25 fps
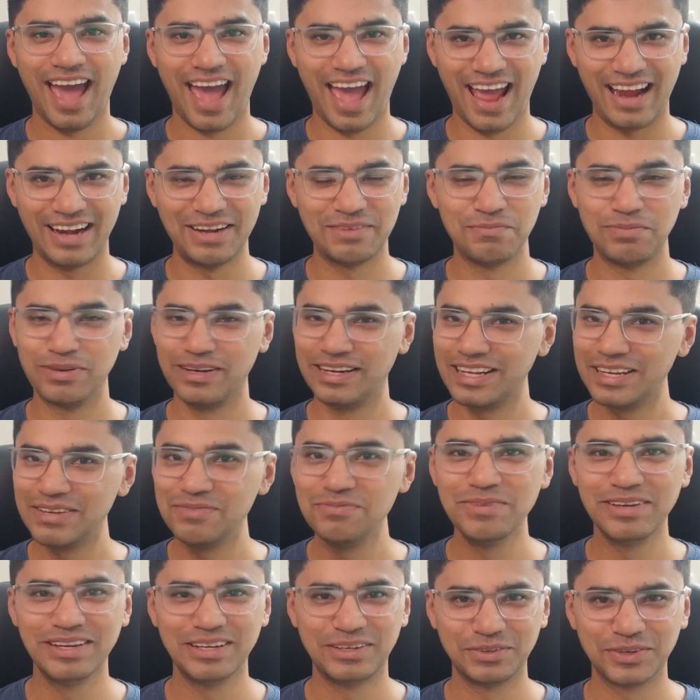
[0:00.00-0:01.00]
And
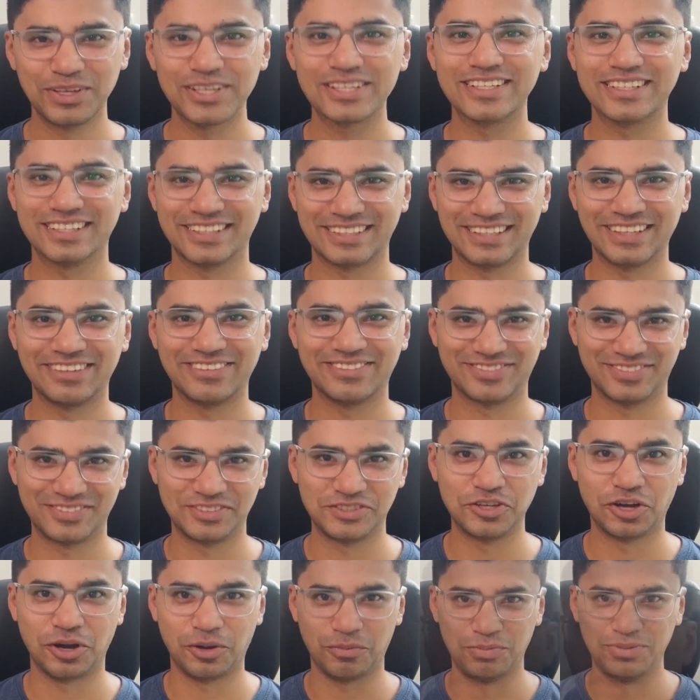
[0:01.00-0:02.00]
believe me, it was a tough
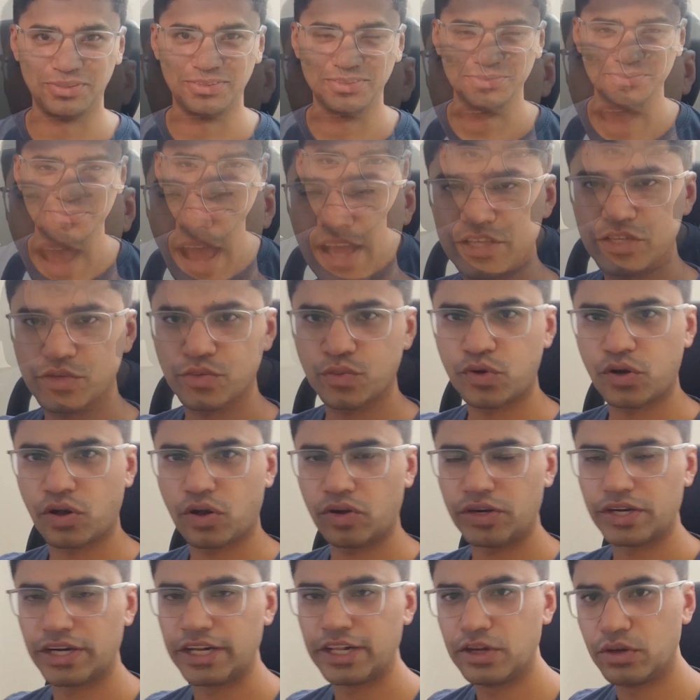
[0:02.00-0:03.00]
job. As you would
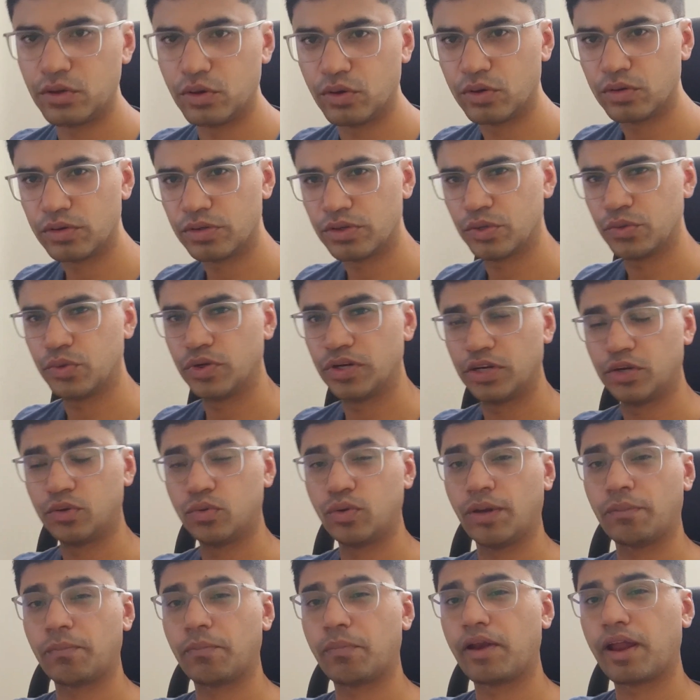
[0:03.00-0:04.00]
already know, you need
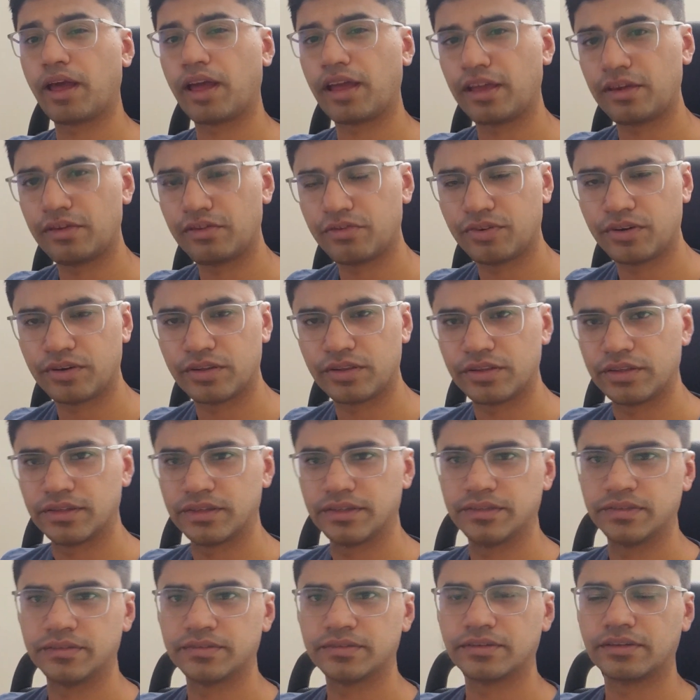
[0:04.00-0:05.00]
to apply for
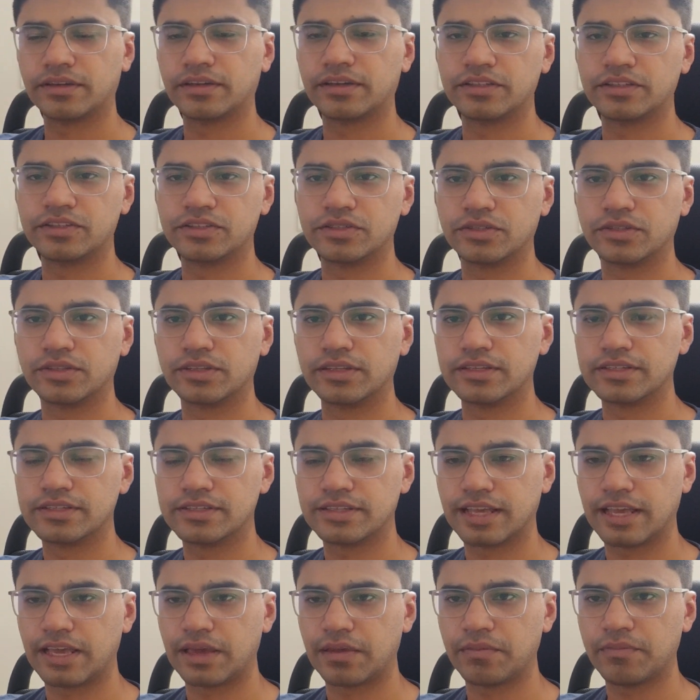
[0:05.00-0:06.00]
the Gruha Jyothi
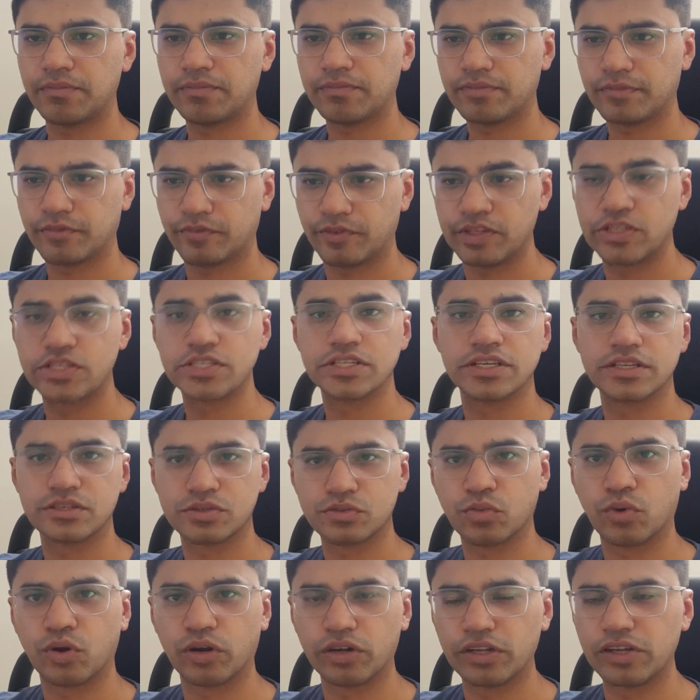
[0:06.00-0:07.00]
scheme, which
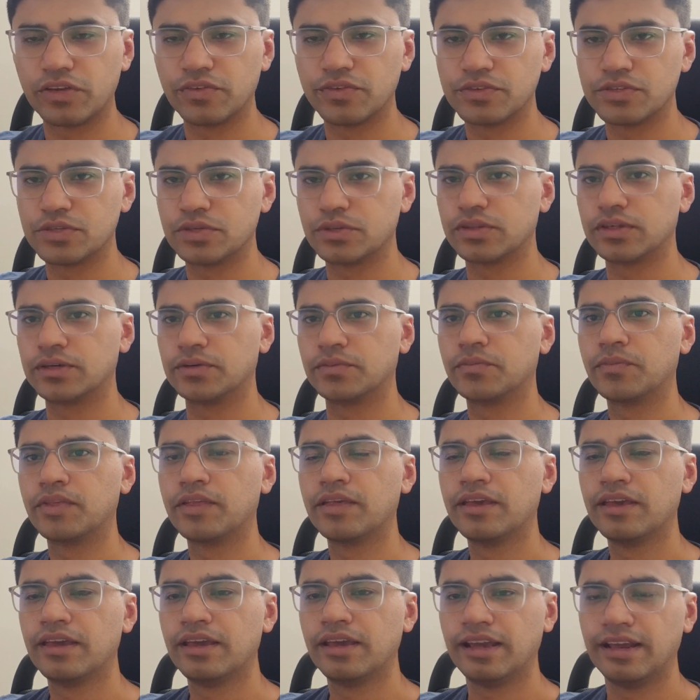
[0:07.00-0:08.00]
is what gives you the
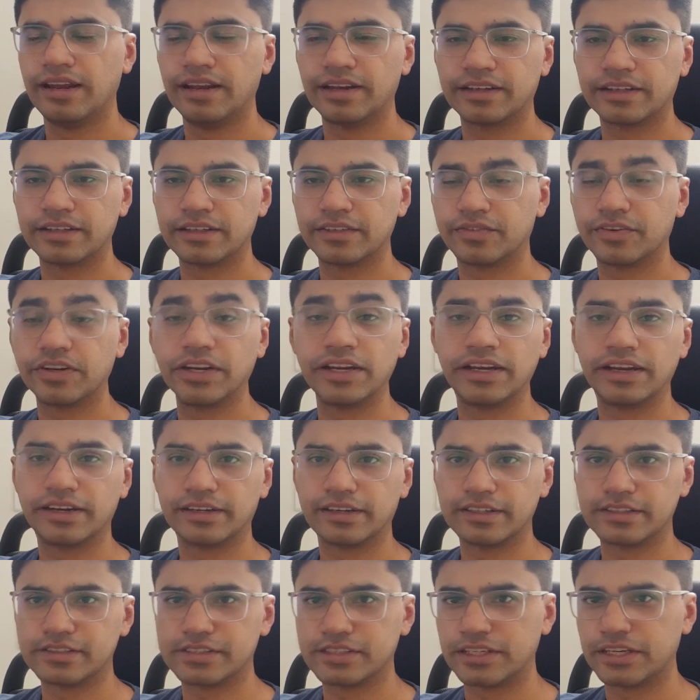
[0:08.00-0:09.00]
free
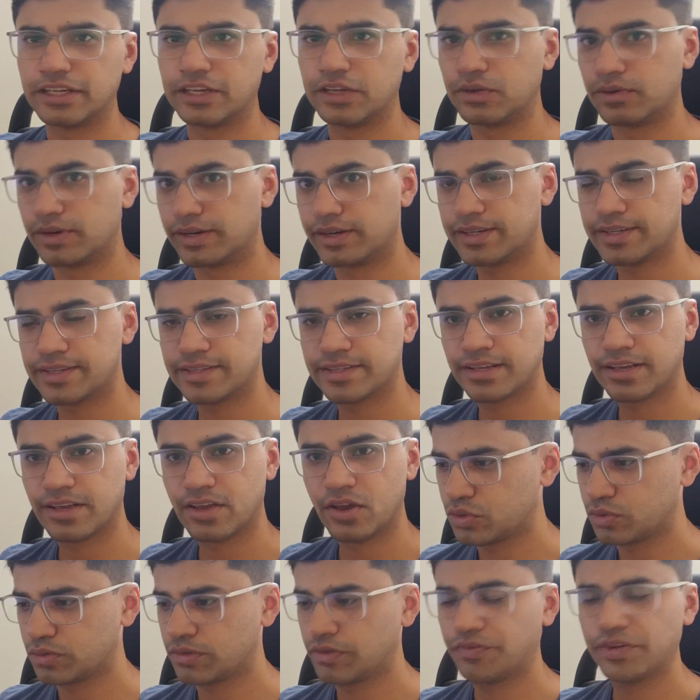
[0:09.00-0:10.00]
electricity units.
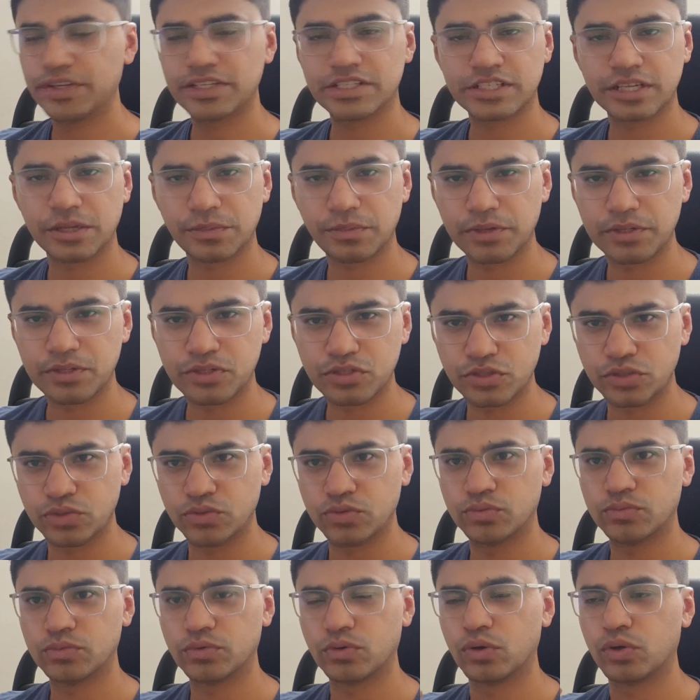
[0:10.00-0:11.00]
So the first step is
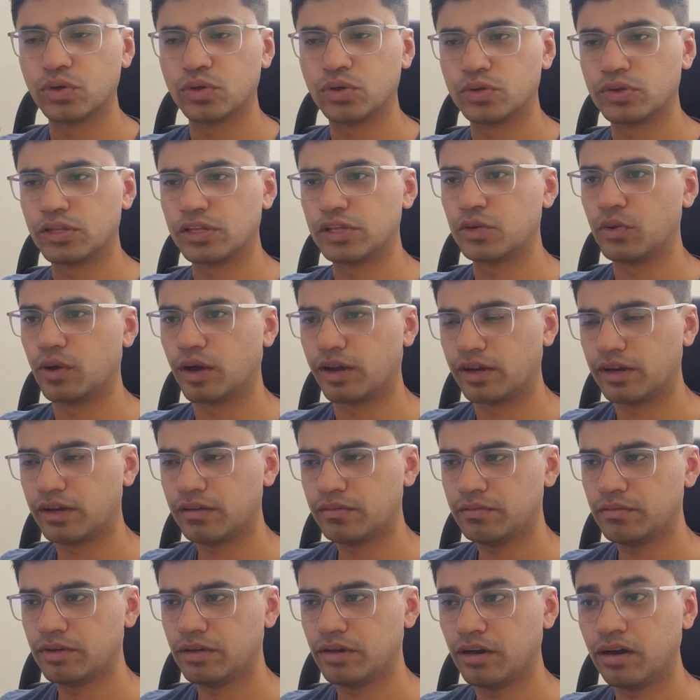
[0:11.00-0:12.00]
to go to the
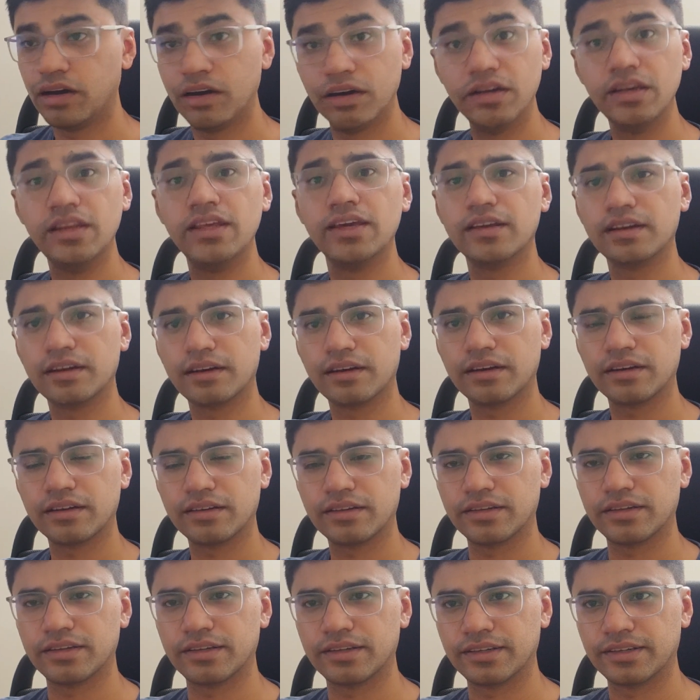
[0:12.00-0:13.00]
URL. Earlier,
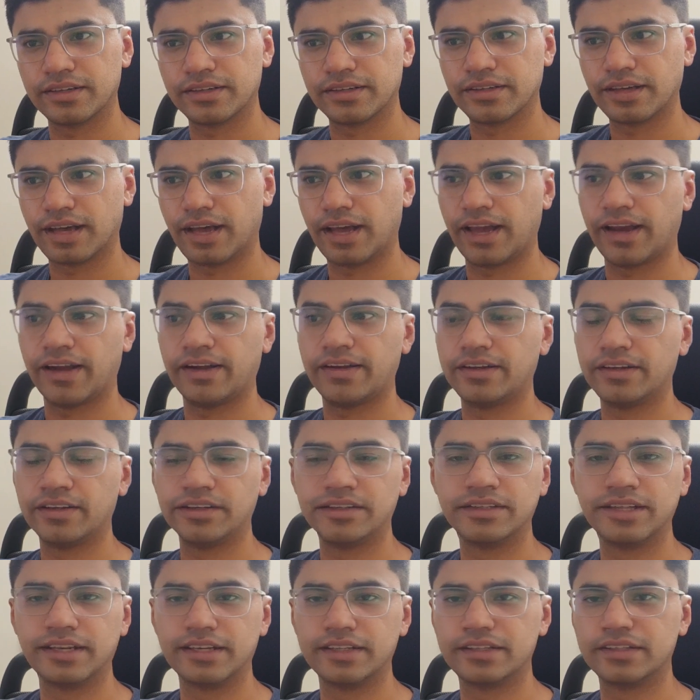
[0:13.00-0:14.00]
I had
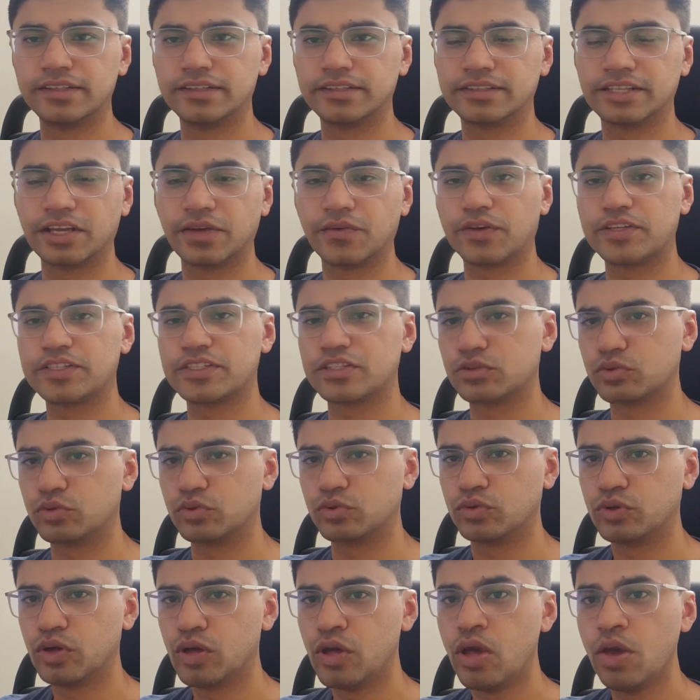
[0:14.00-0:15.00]
heard that the Seva
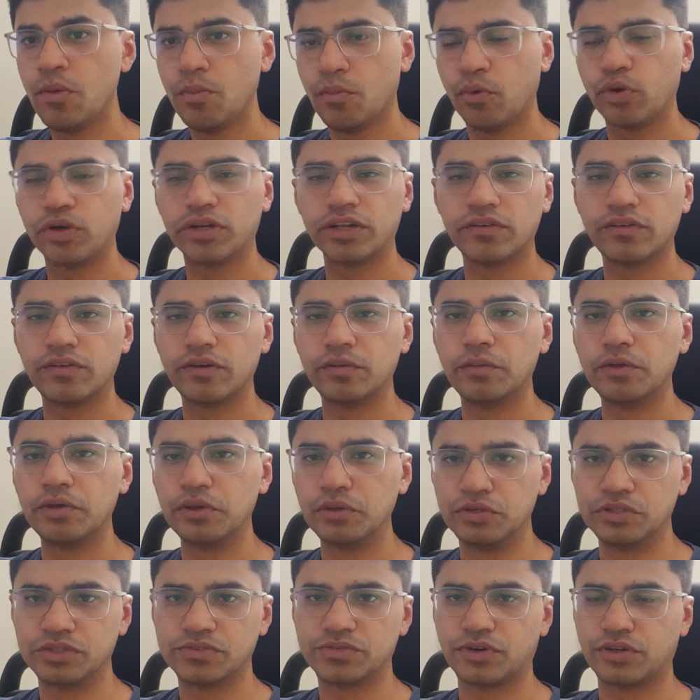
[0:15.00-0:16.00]
Sindhu portal will be
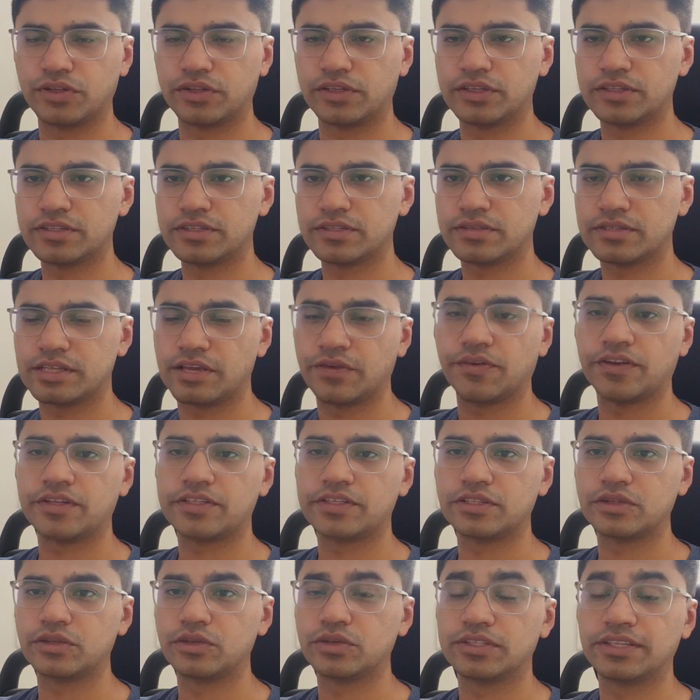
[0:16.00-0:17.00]
used for this. Seva
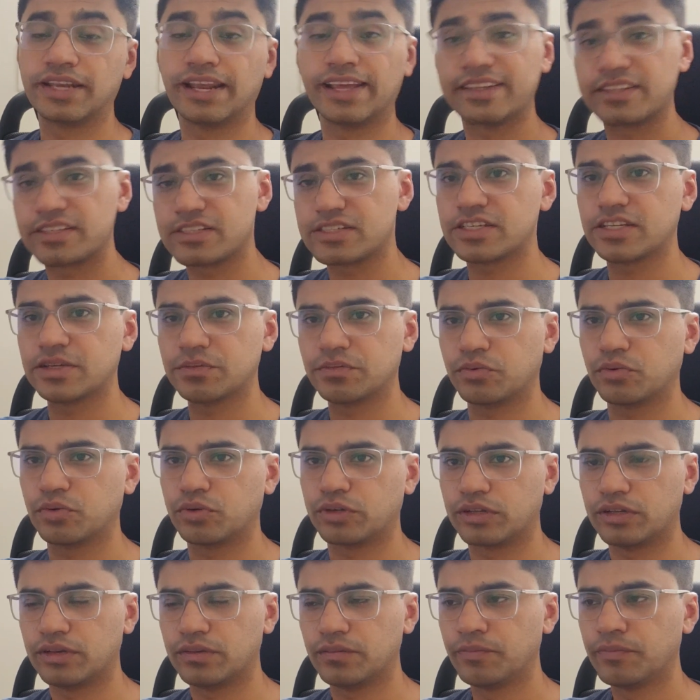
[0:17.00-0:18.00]
Sindhu is an existing
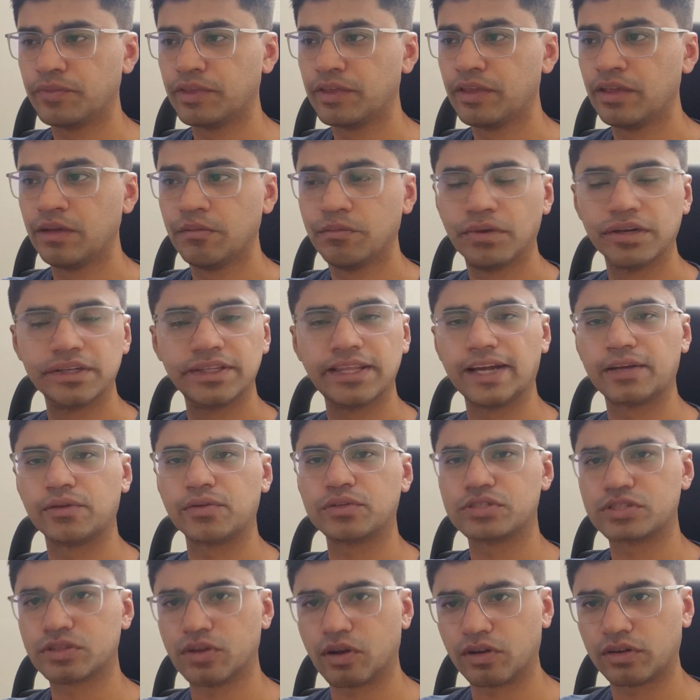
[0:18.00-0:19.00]
portal, but that
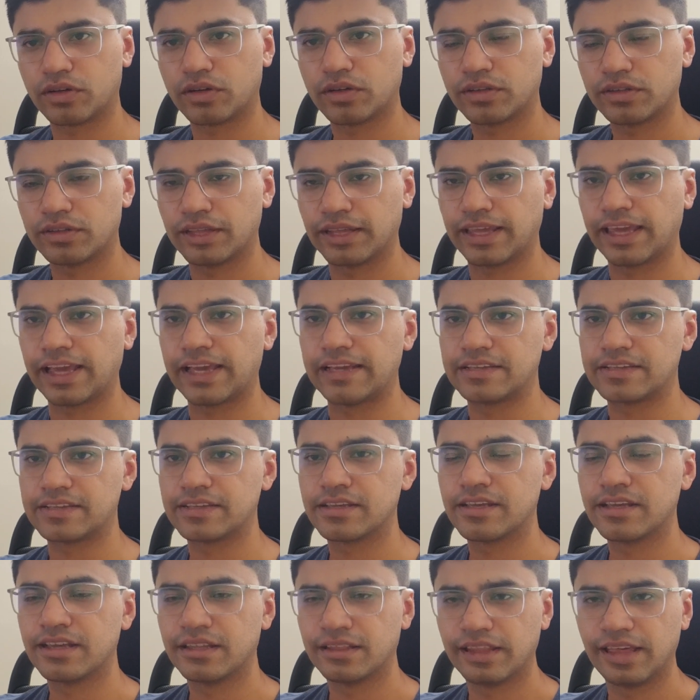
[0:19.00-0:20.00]
was not the case.